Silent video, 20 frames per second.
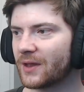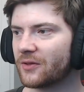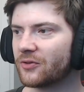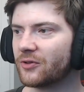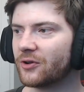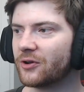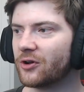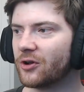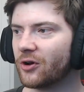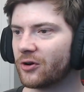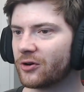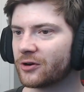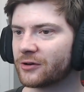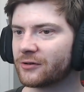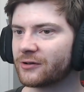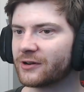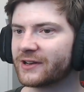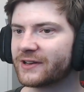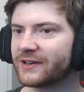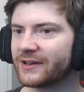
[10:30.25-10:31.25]
the
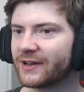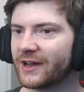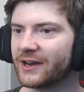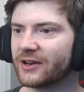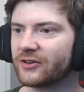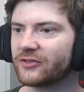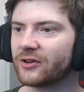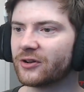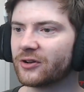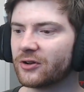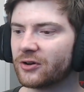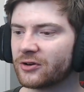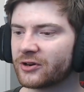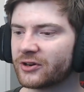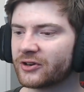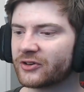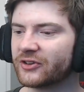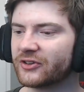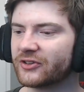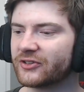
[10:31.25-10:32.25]
longer it takes, the
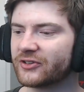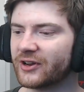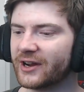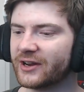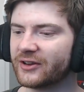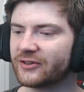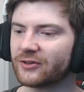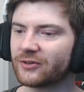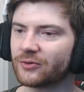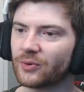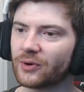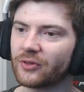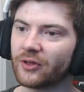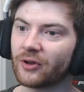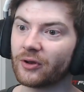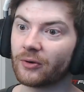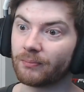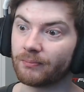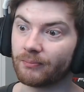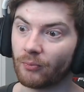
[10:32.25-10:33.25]
longer she stays in this world,
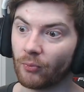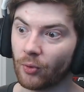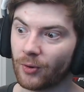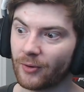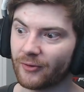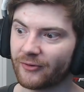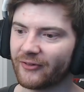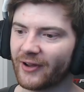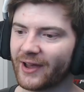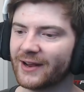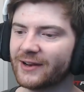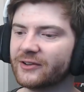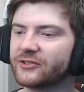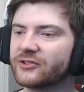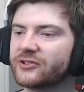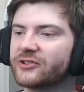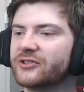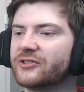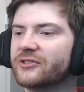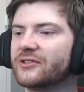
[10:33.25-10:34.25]
the more
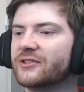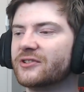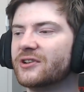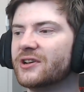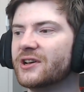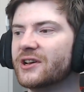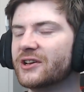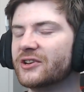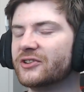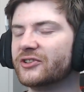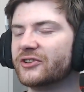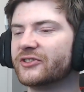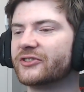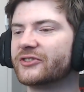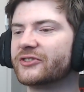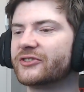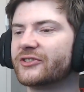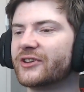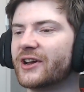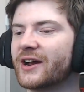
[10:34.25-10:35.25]
failures she
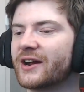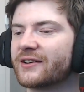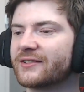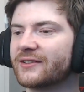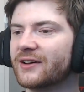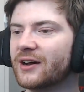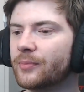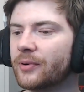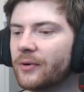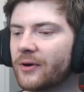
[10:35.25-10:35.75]
stacks up